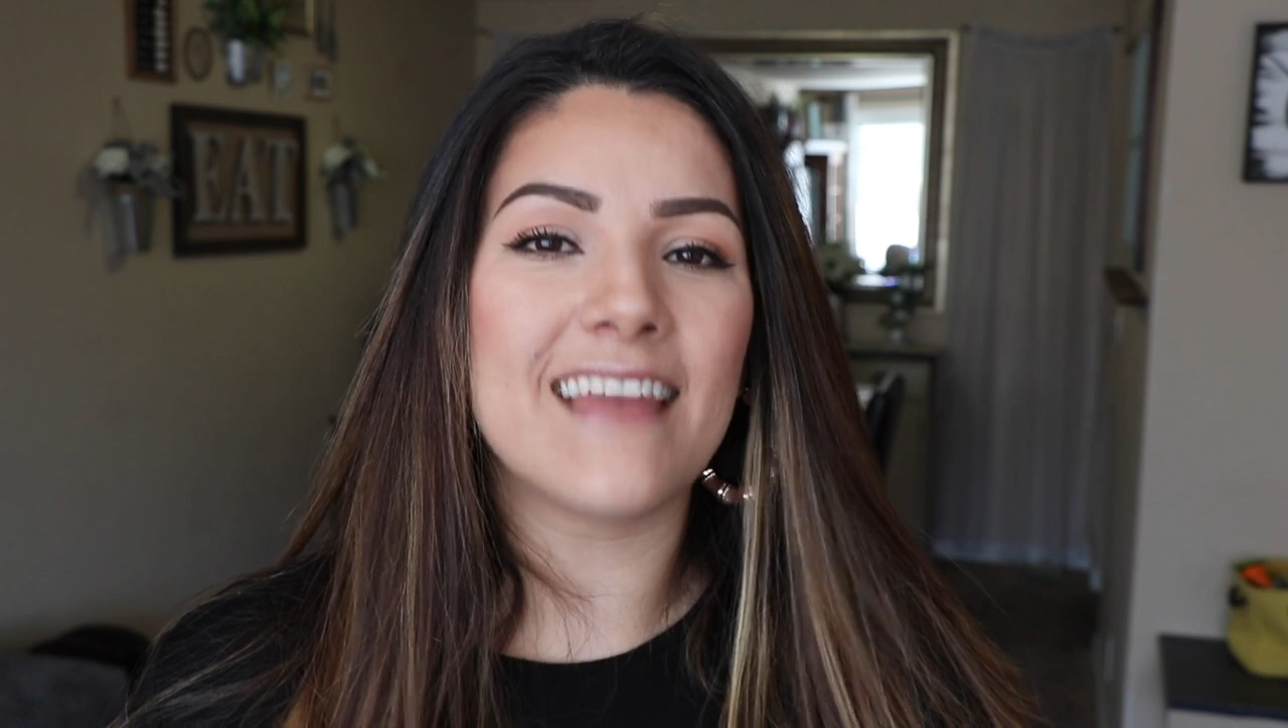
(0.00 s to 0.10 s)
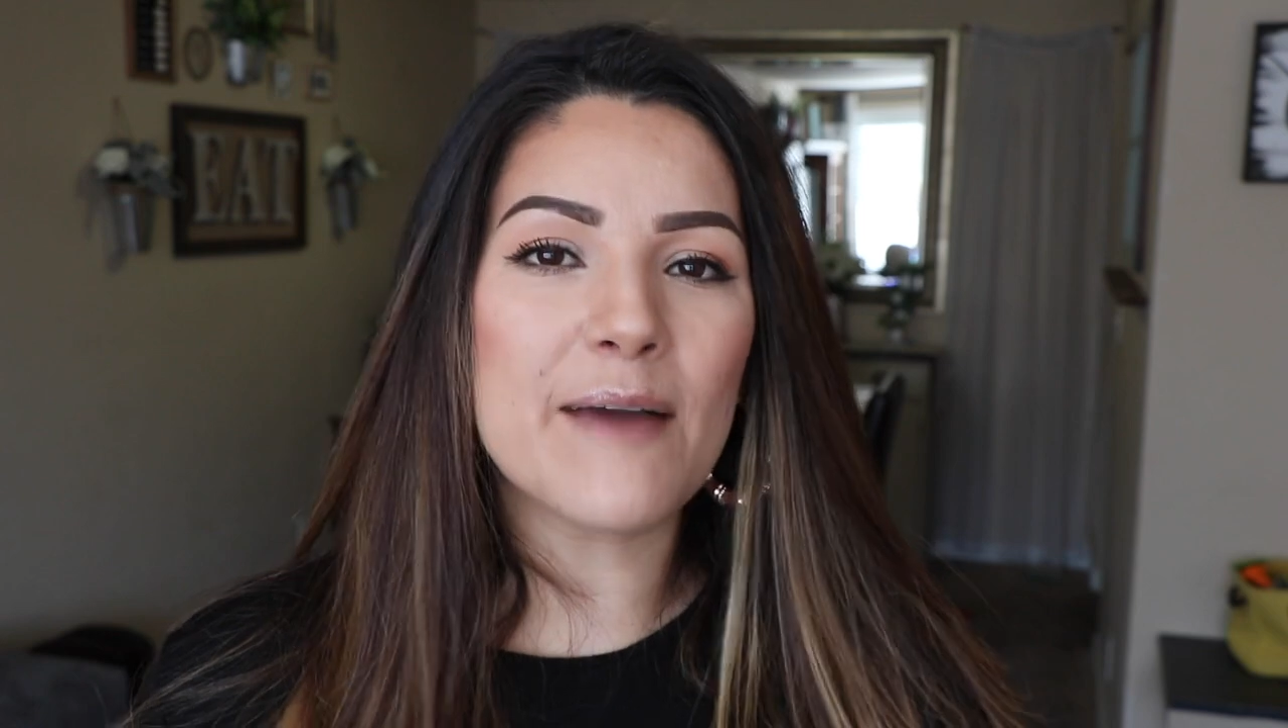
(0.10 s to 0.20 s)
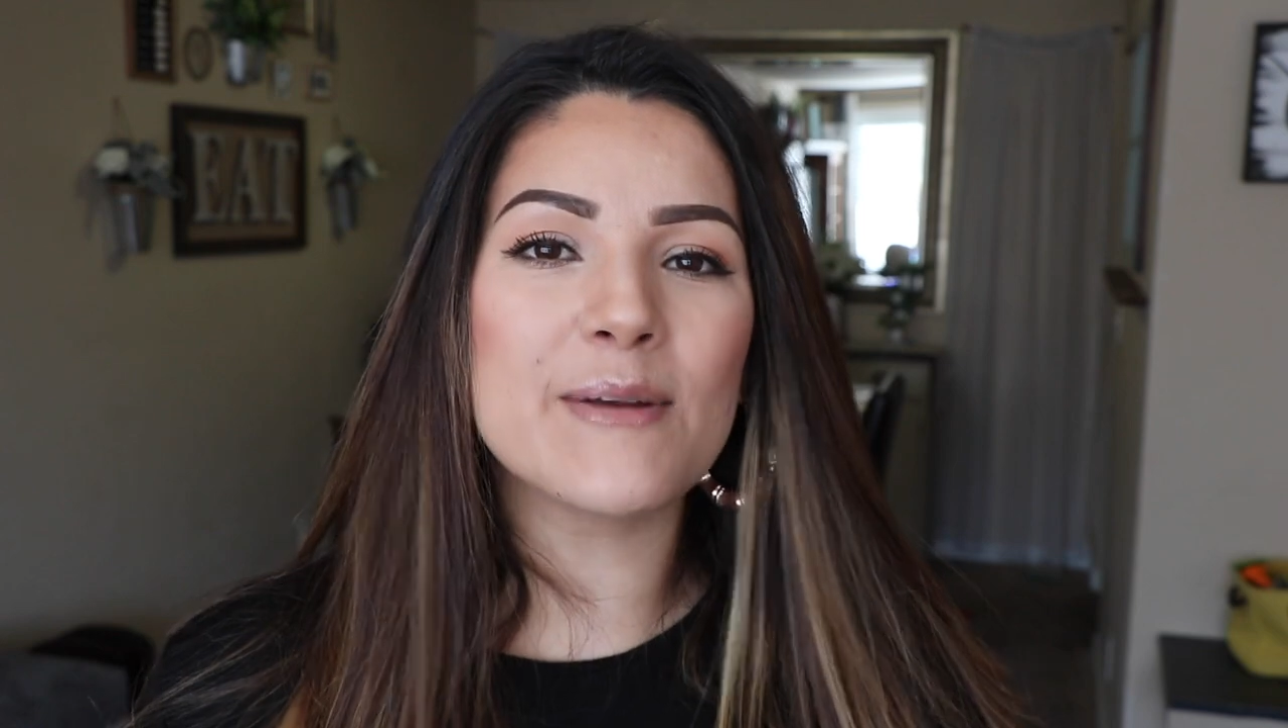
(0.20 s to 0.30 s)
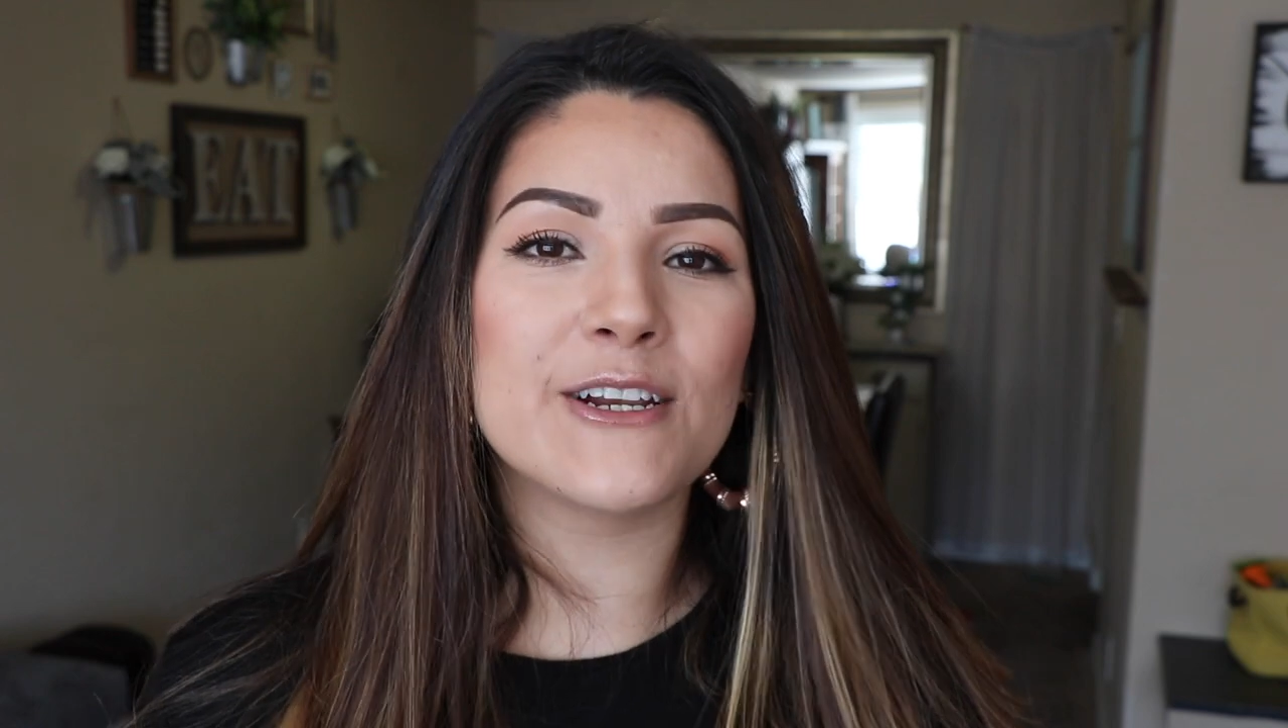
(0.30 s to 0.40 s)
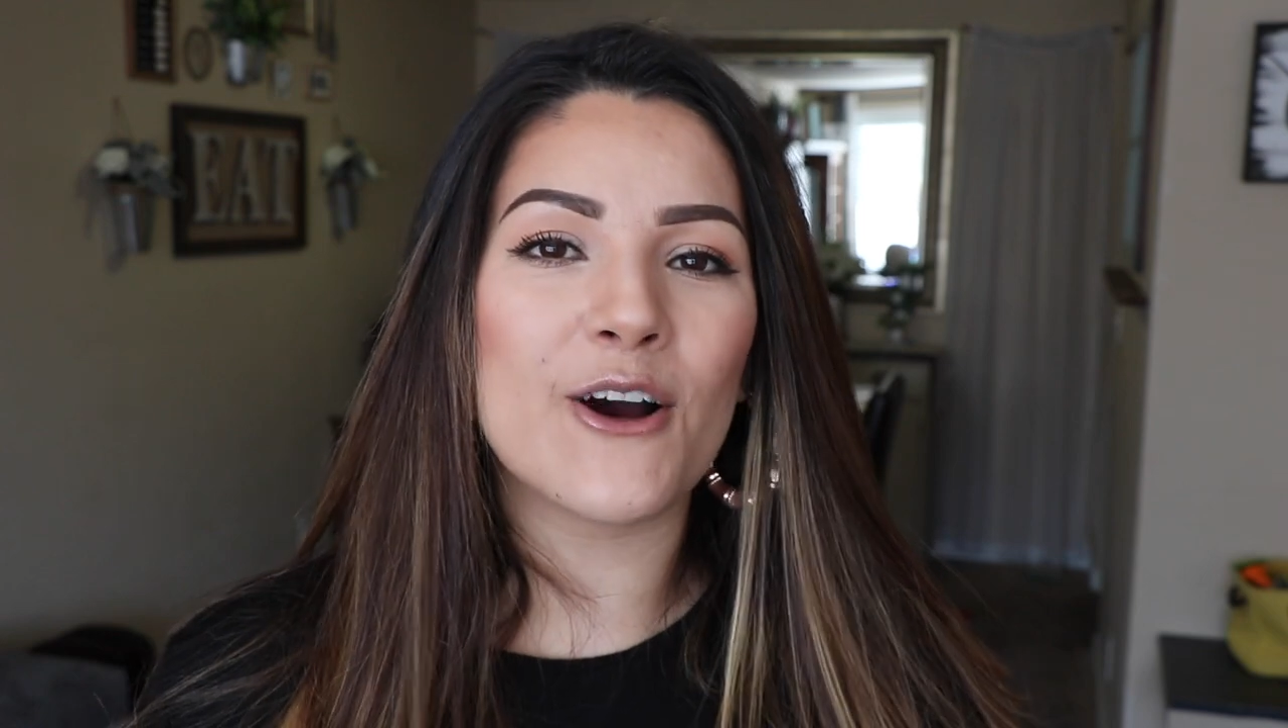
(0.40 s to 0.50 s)

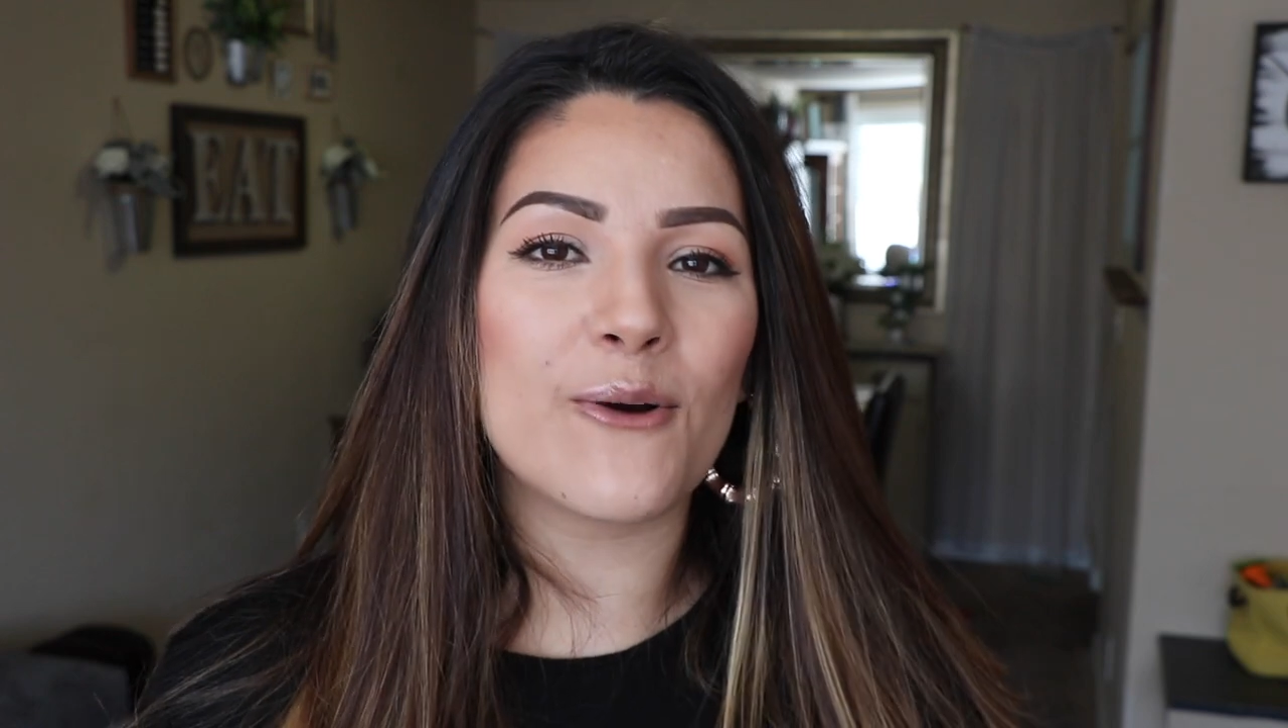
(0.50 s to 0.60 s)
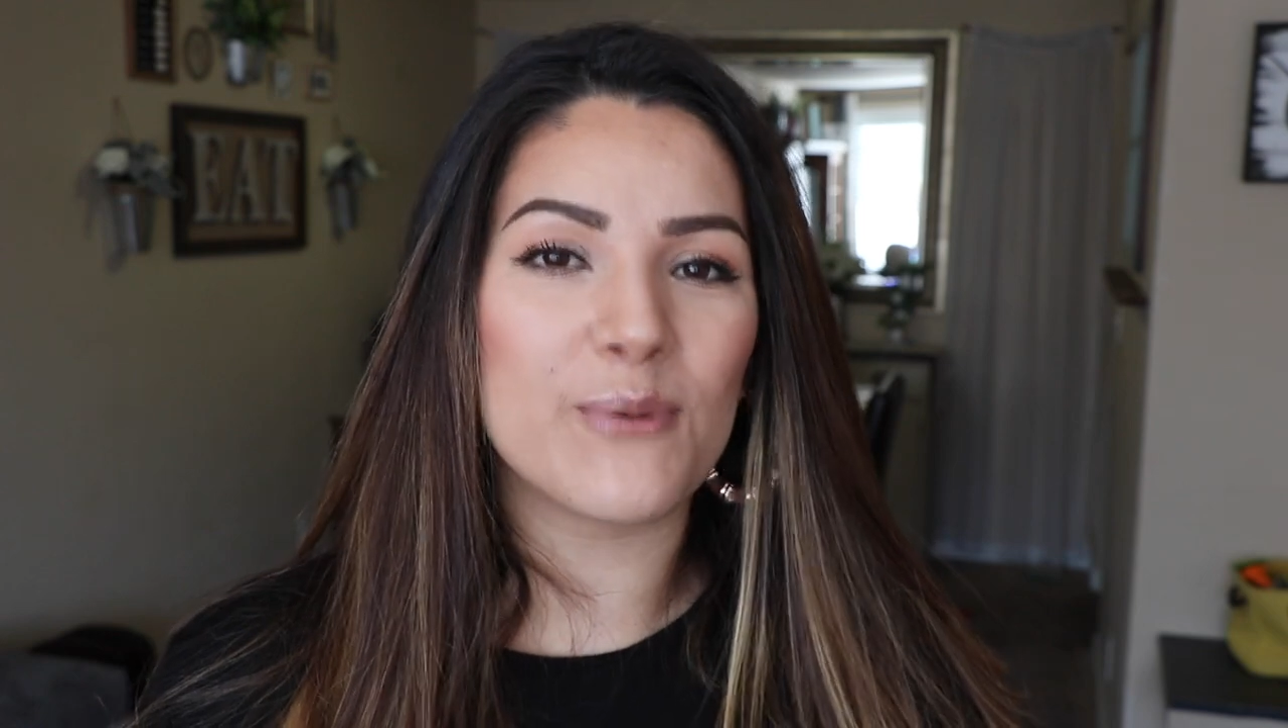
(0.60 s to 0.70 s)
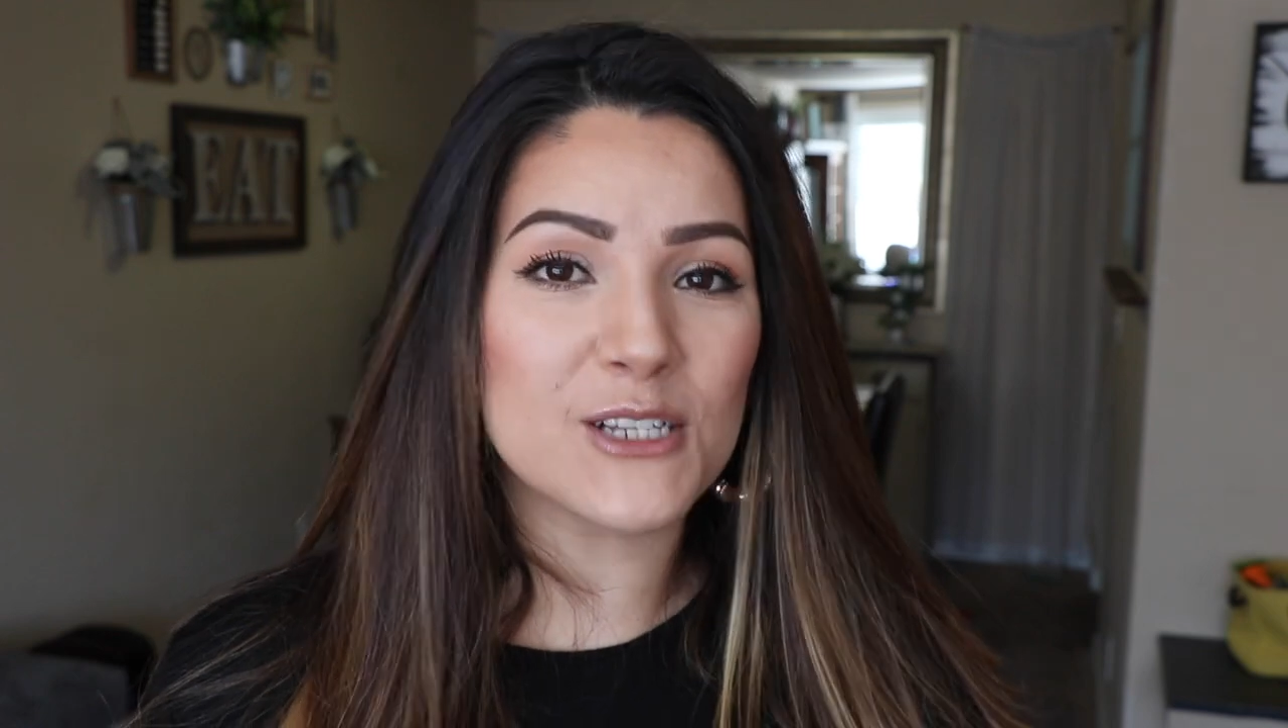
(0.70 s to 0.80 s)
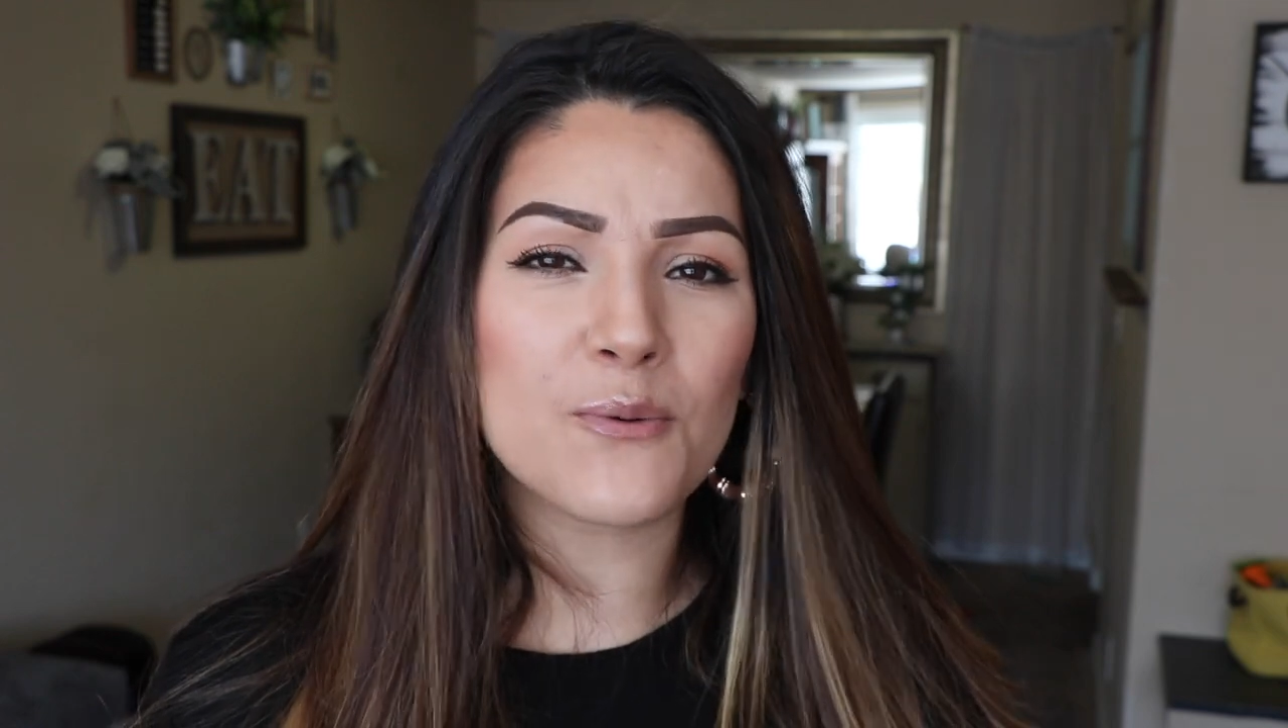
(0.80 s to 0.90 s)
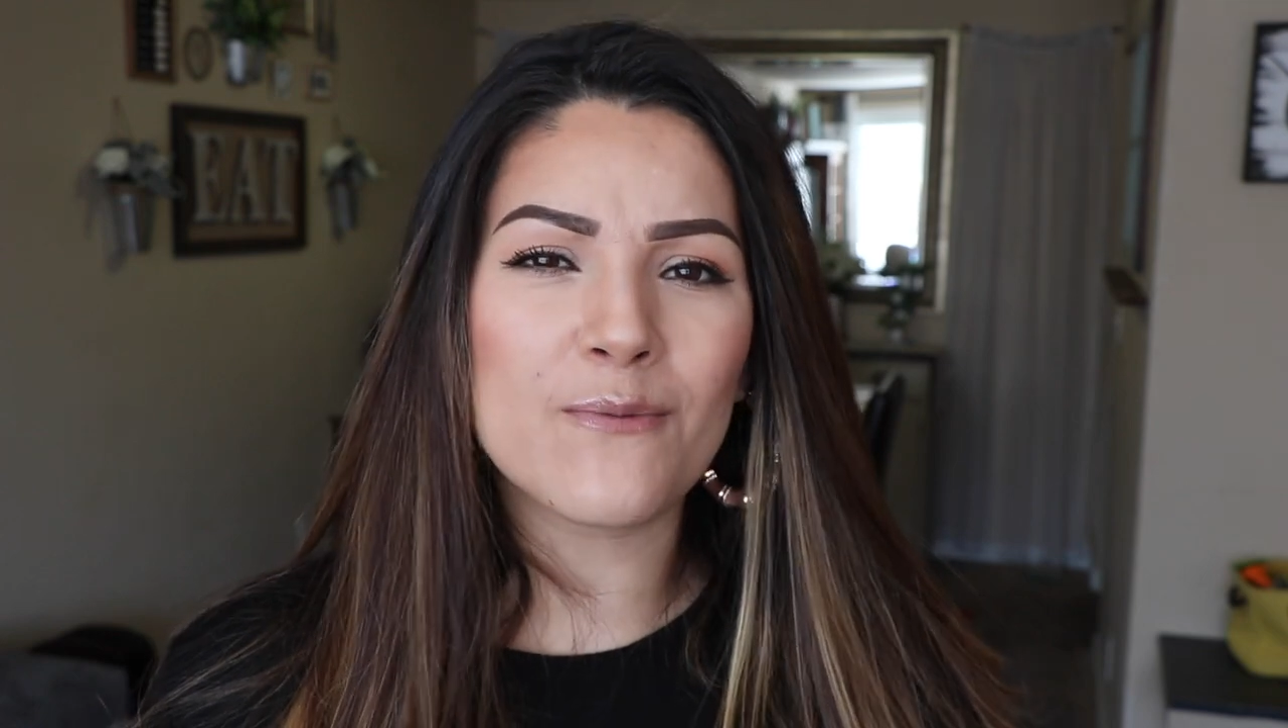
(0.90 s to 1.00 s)
Let me know which